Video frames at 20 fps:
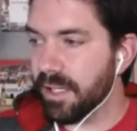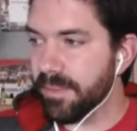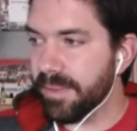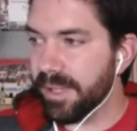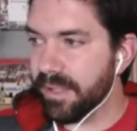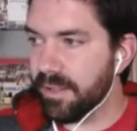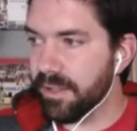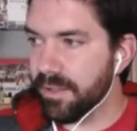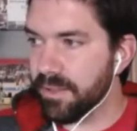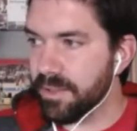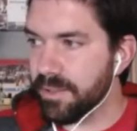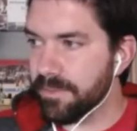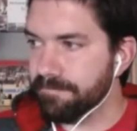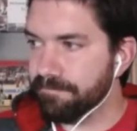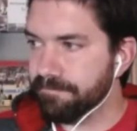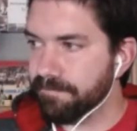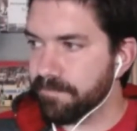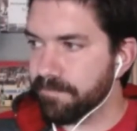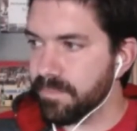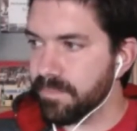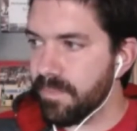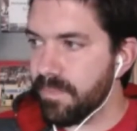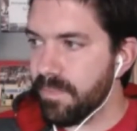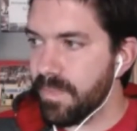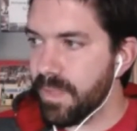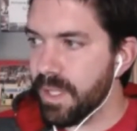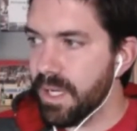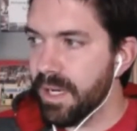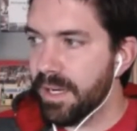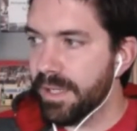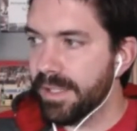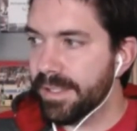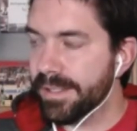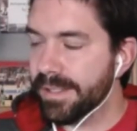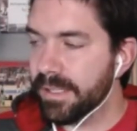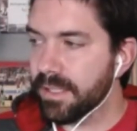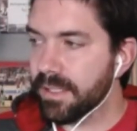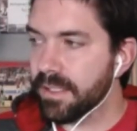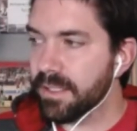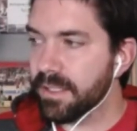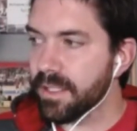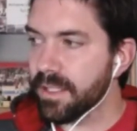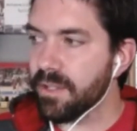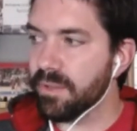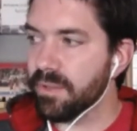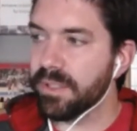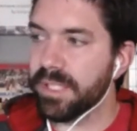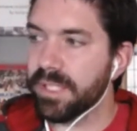about those. So